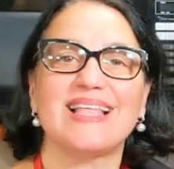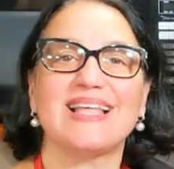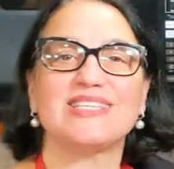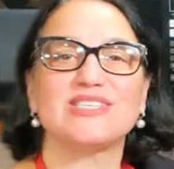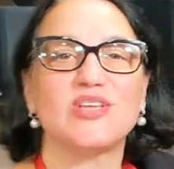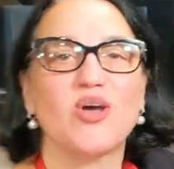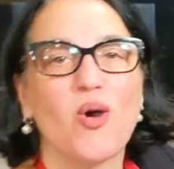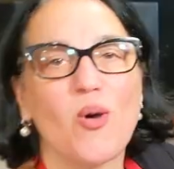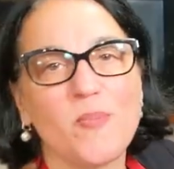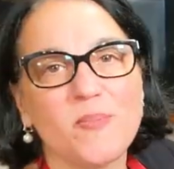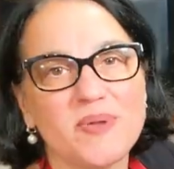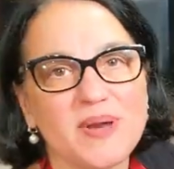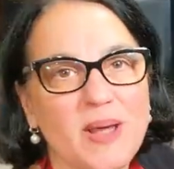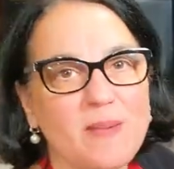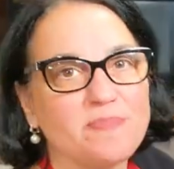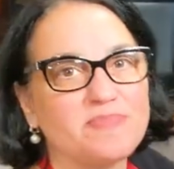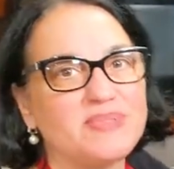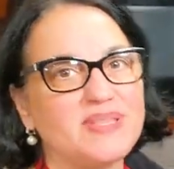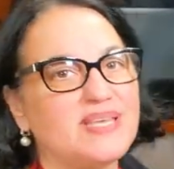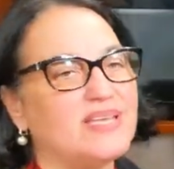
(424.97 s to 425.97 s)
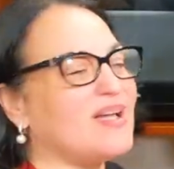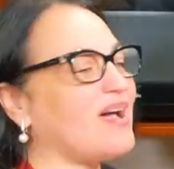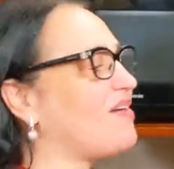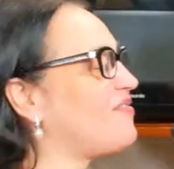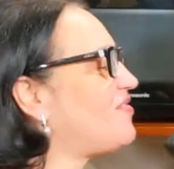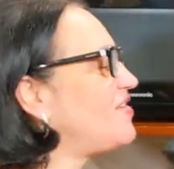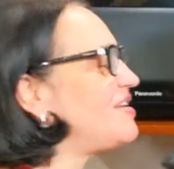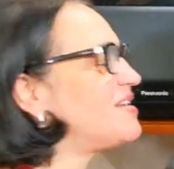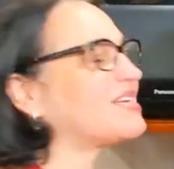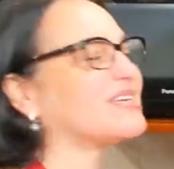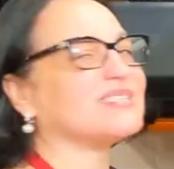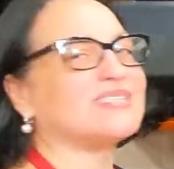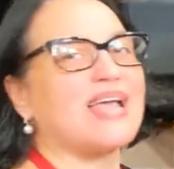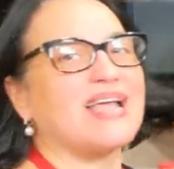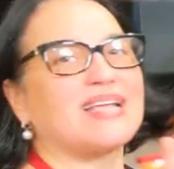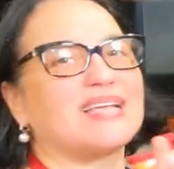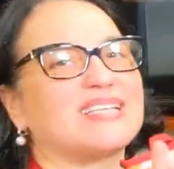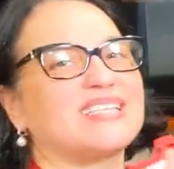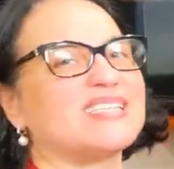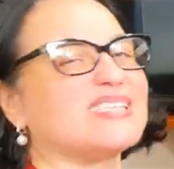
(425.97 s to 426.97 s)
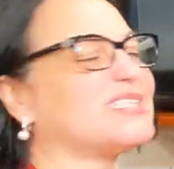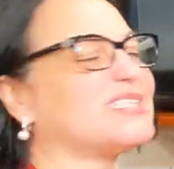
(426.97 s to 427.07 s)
Let's open up the oven because I could